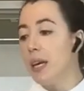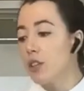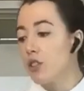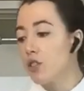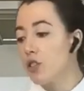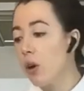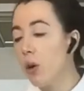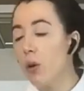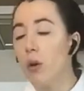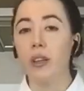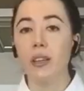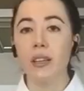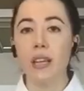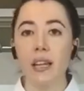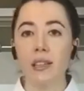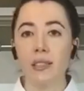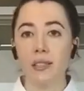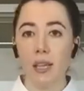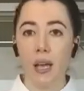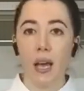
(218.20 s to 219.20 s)
So
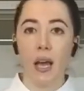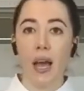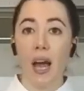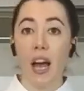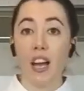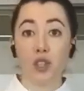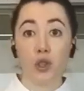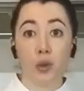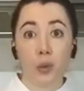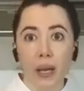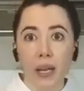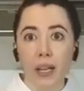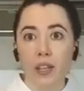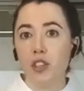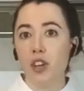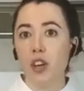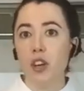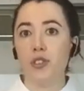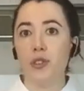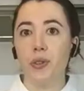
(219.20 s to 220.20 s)
that's a
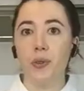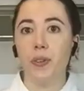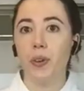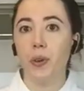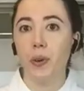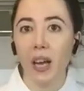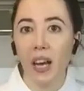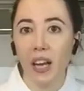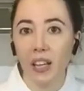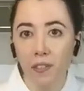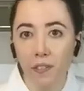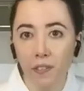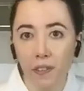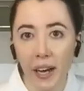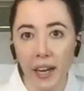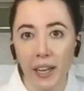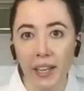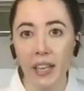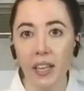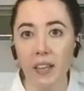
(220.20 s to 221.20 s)
trick, just if you can't
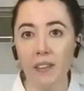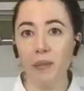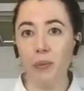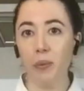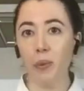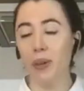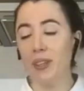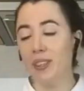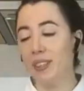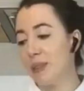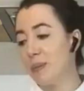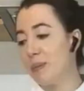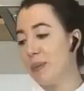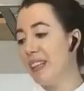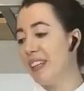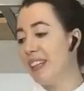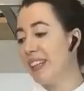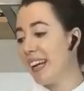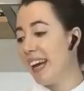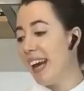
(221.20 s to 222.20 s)
find evaporated
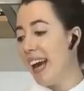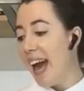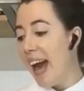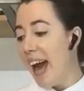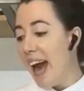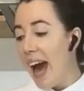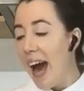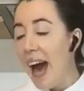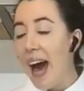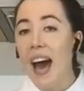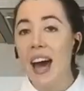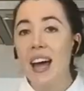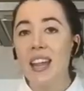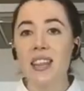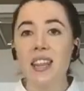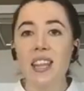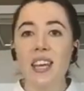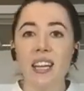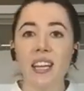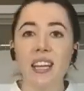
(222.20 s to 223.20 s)
milk.
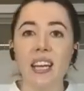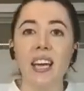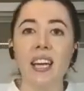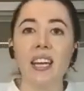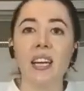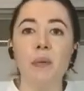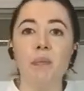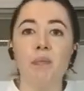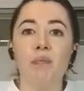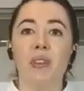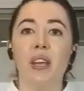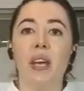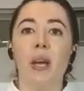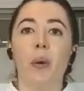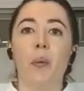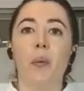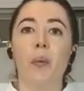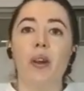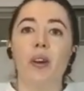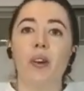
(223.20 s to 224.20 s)
And then again,
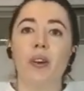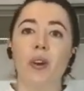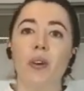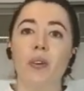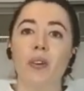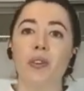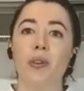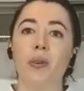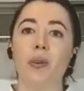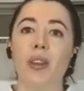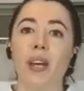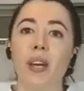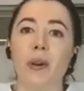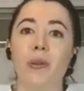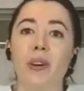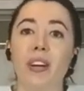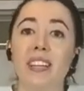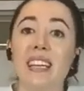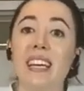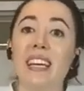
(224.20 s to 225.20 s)
we are going to
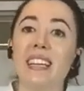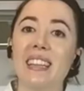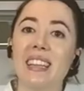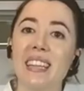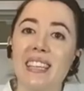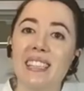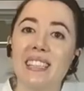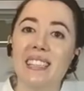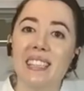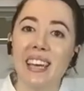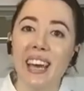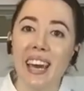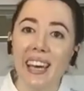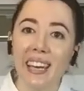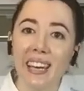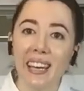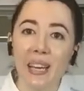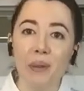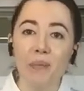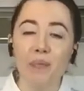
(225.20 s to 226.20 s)
decorate this
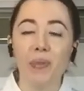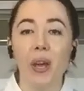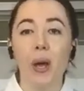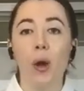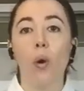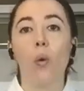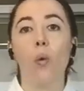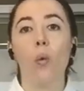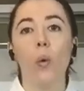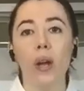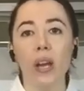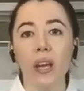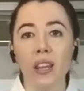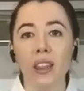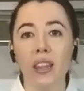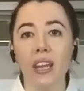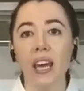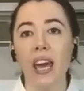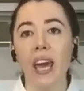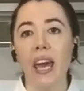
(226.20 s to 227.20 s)
cake with